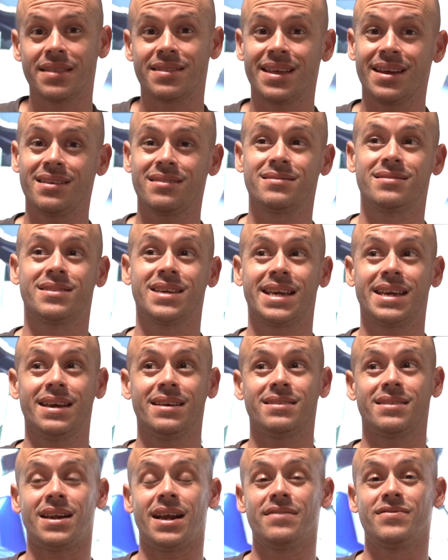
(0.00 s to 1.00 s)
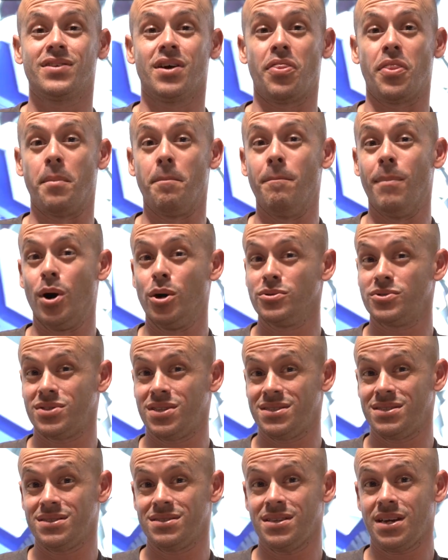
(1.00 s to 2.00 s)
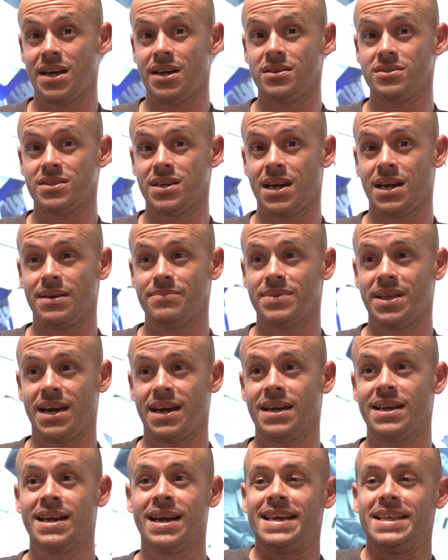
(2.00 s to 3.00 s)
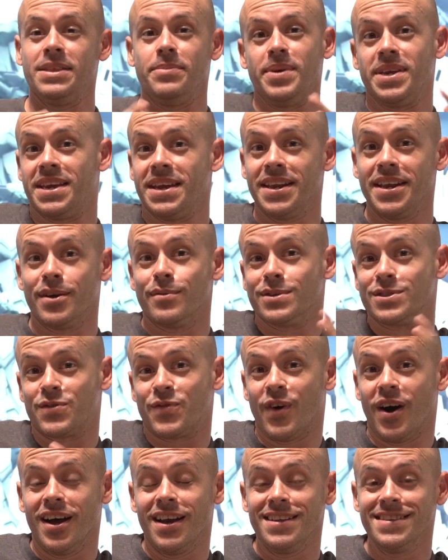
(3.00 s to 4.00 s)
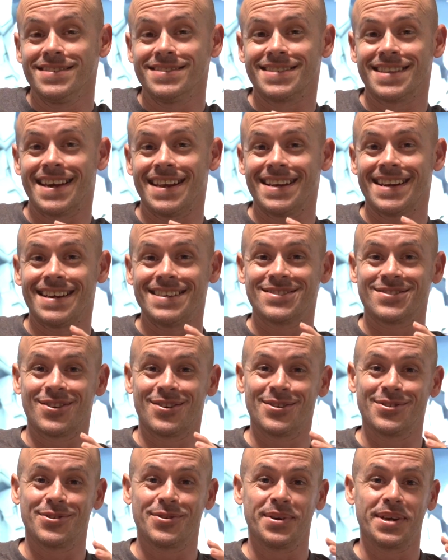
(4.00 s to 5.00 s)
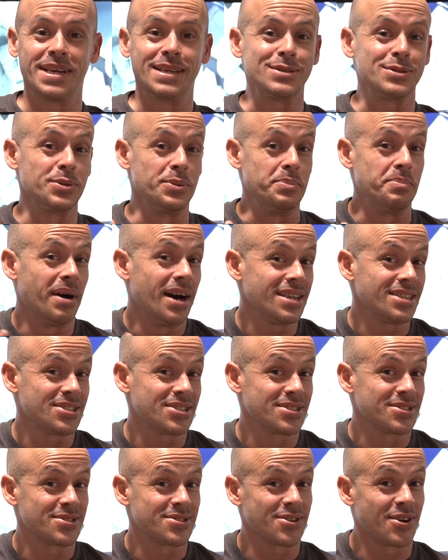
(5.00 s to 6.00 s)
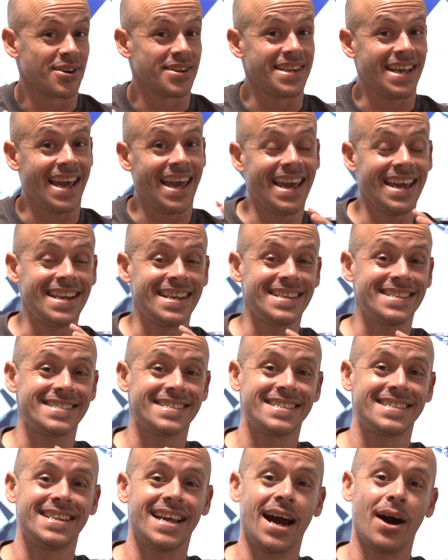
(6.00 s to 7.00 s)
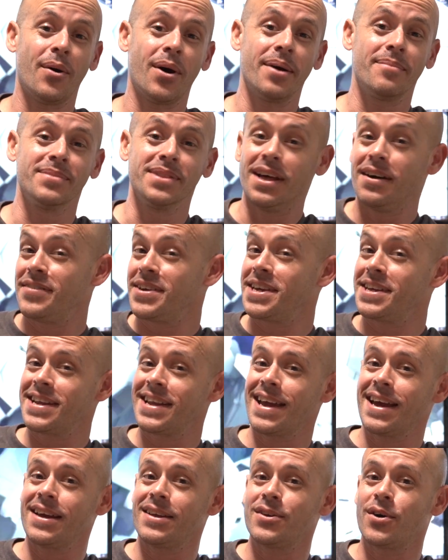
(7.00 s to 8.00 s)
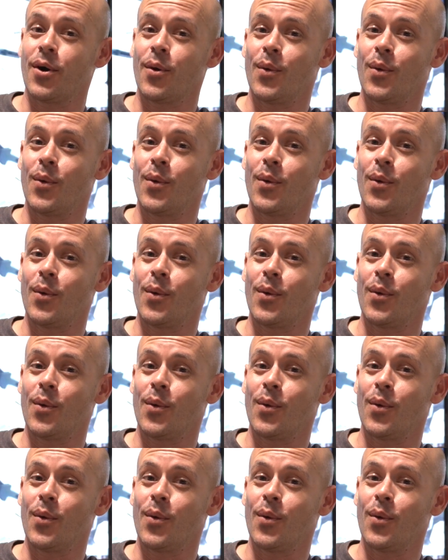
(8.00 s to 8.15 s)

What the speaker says: think the kit that I've done the most this entire time, that in the beginning was fun, then I started doing it too much and started to hate it, and now I'm loving it again,